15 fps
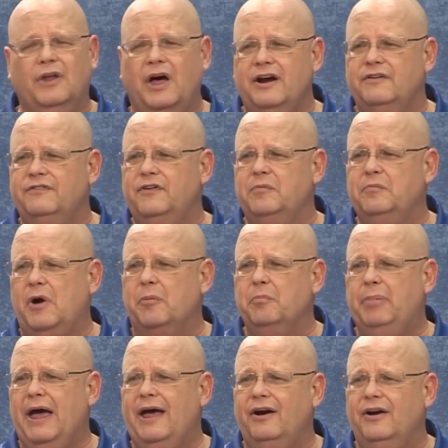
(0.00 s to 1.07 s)
None of them are
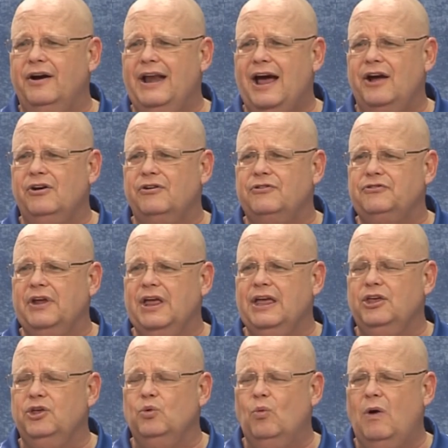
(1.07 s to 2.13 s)
better, and now you're
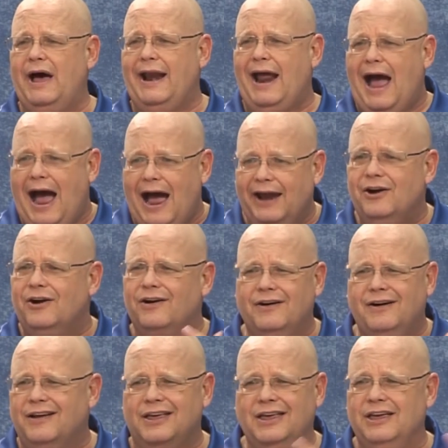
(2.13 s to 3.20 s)
saying you want higher
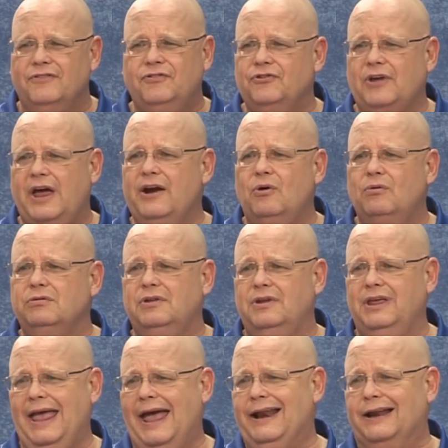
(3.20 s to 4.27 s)
gifts? I don't
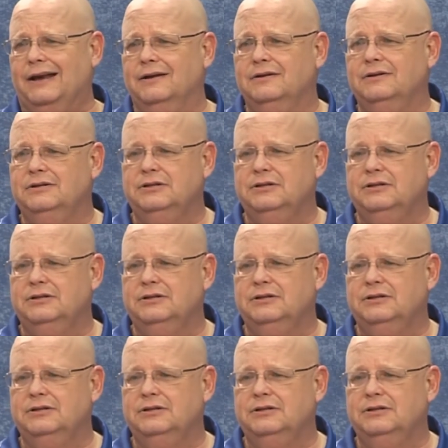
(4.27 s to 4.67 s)
get it.